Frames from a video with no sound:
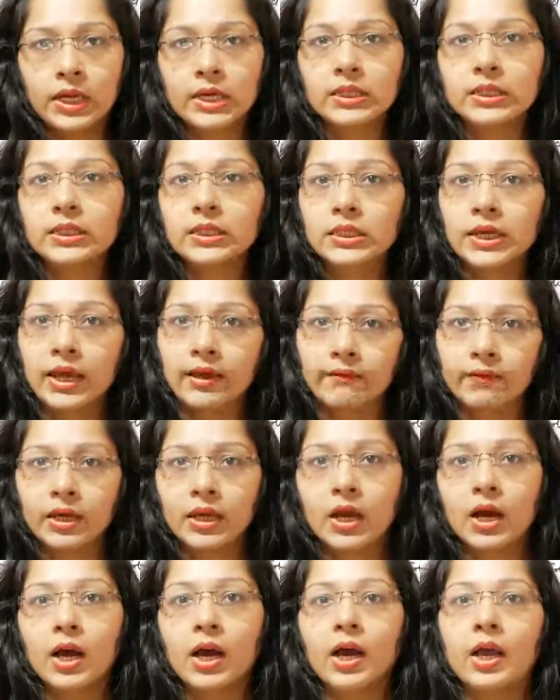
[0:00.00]
is
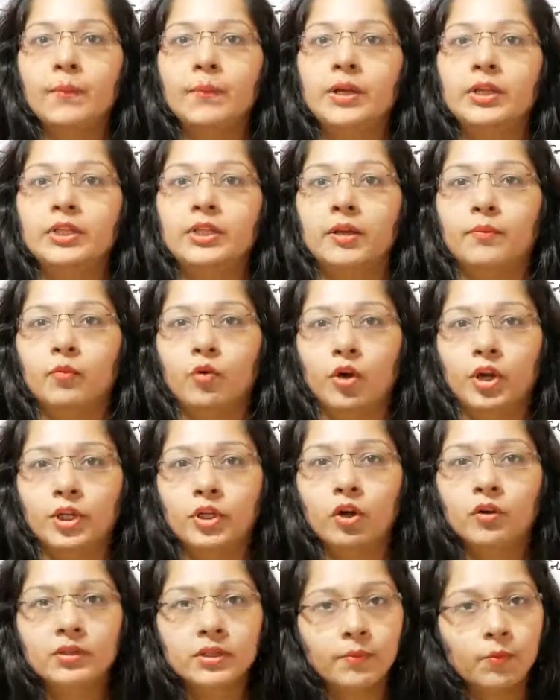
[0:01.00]
having high melting
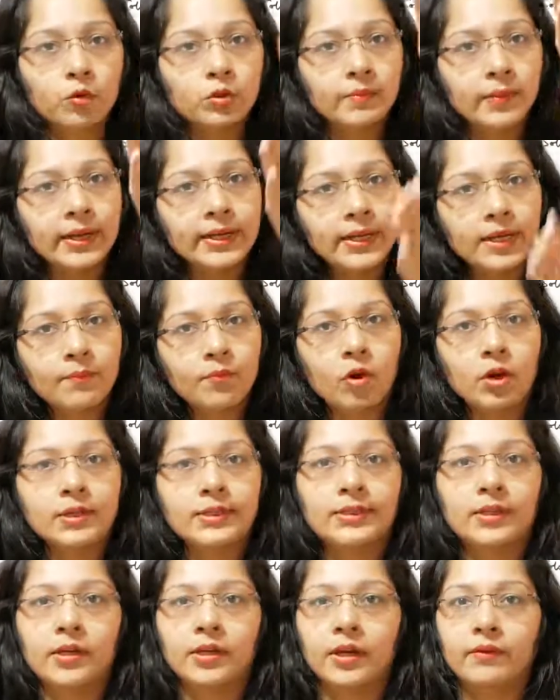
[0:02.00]
point, or suppose melting
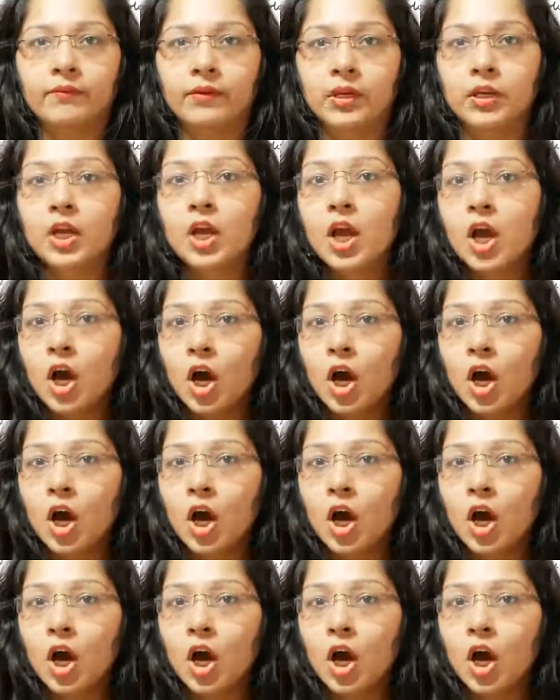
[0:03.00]
points are given,